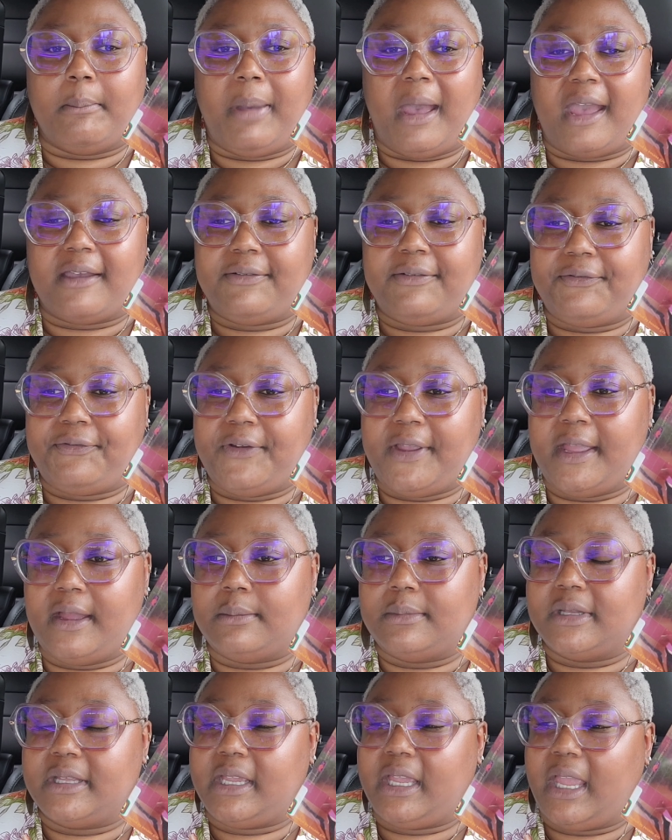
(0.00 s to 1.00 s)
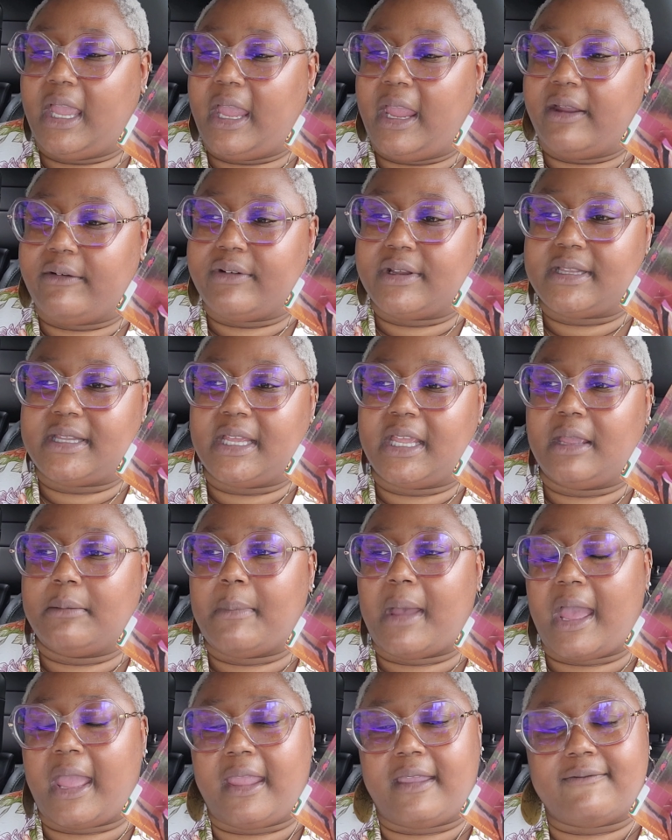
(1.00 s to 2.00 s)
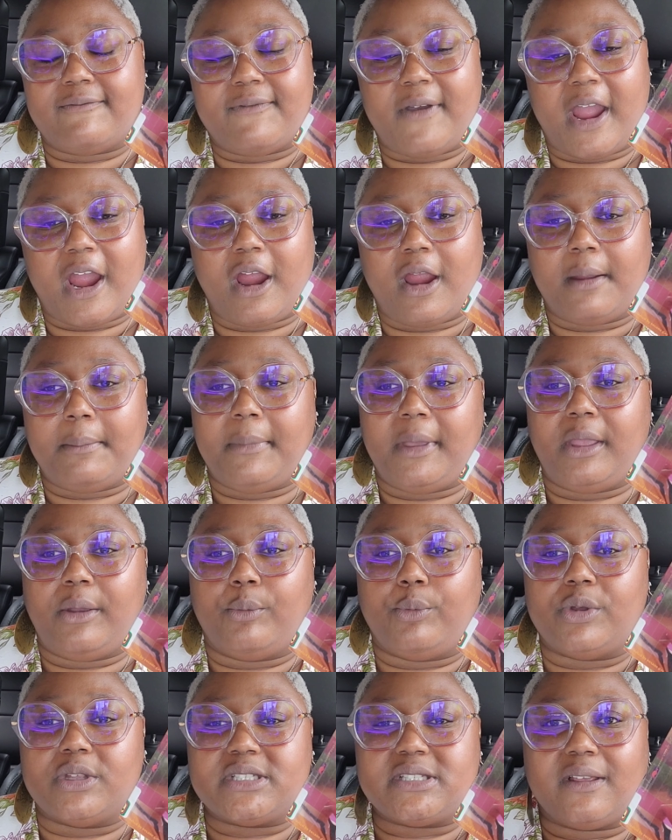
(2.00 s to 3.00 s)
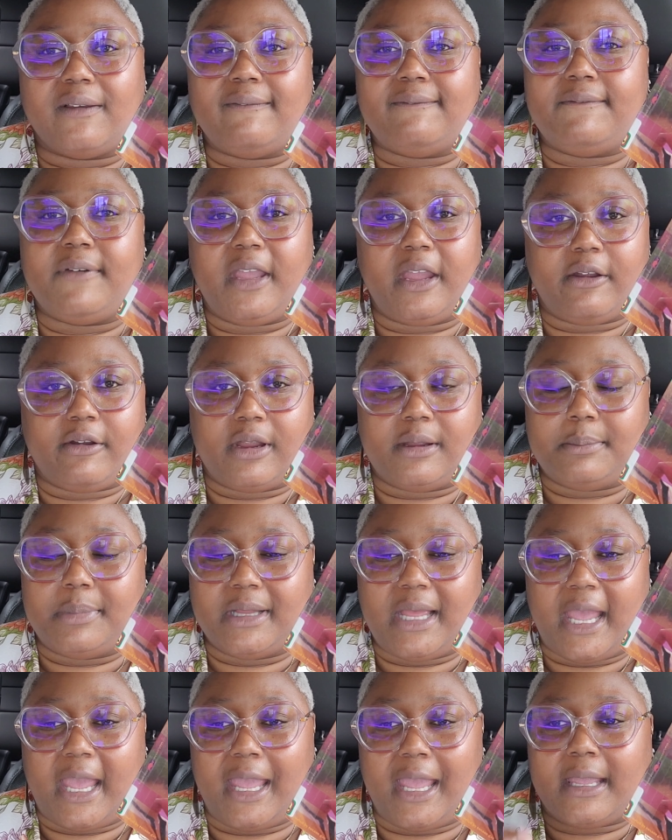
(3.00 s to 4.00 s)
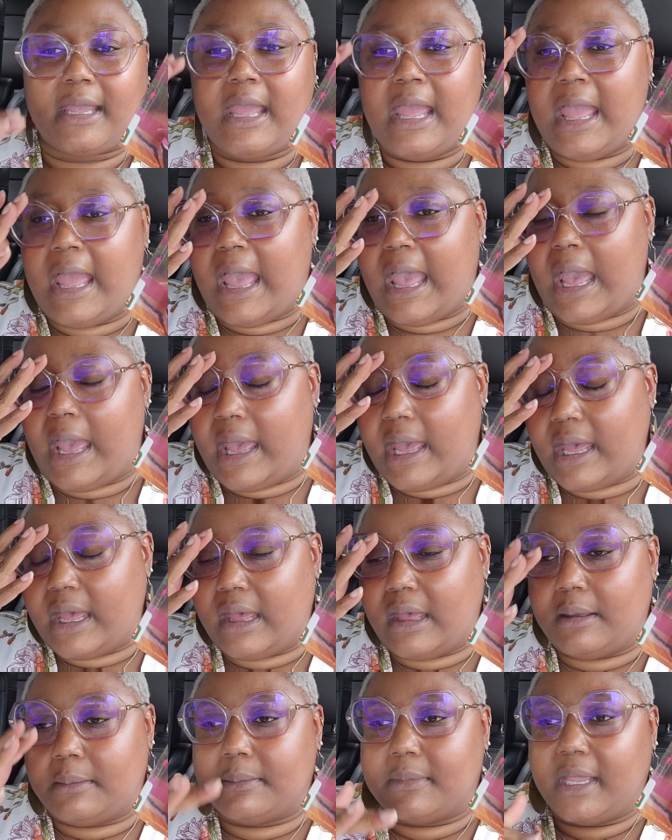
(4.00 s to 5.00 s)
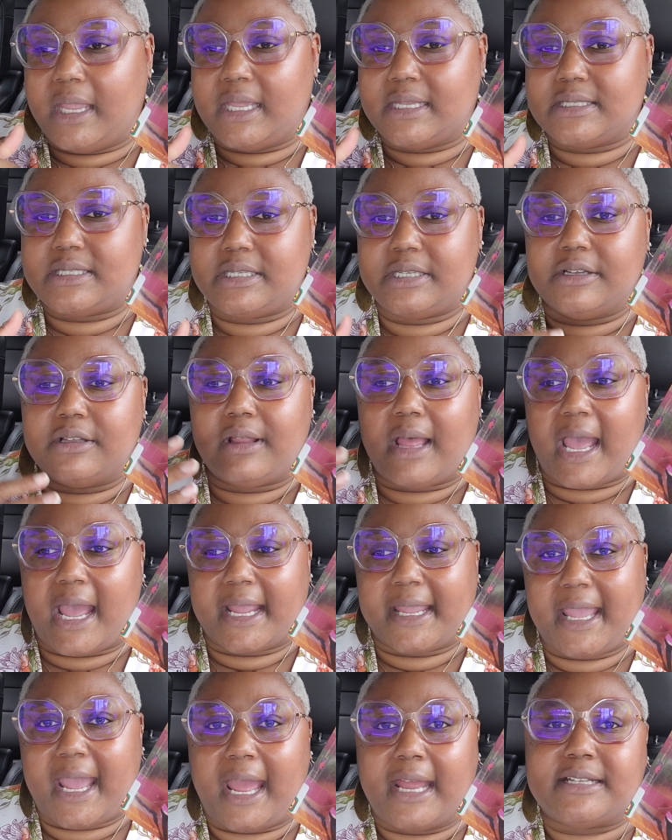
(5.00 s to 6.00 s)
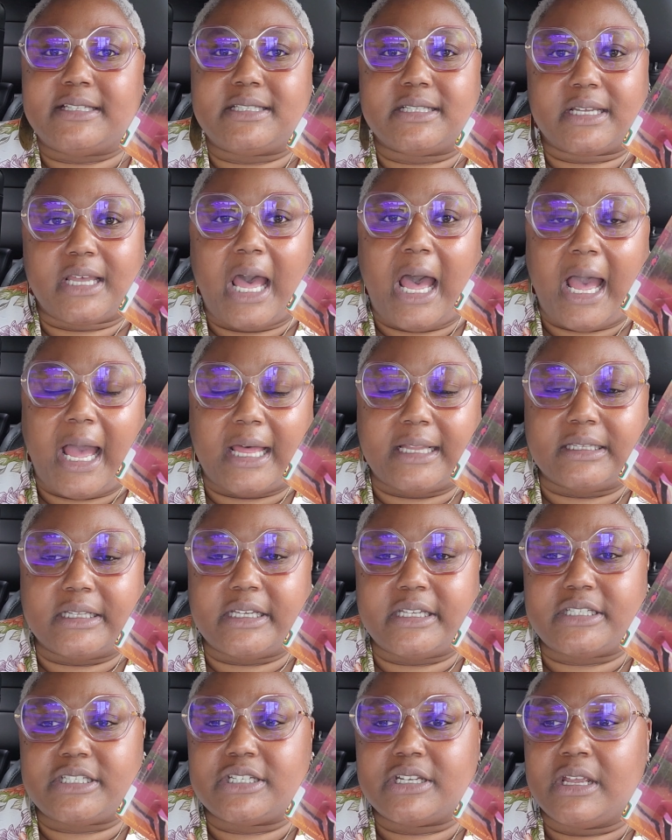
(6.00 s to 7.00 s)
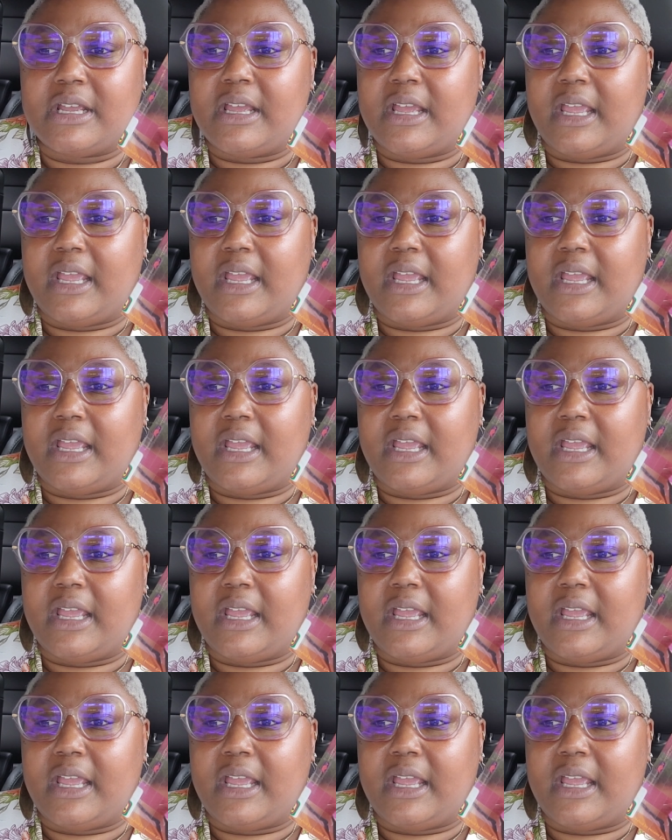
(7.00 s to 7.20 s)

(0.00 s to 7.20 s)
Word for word: my family, everything, my environment was very black um, until I got to college.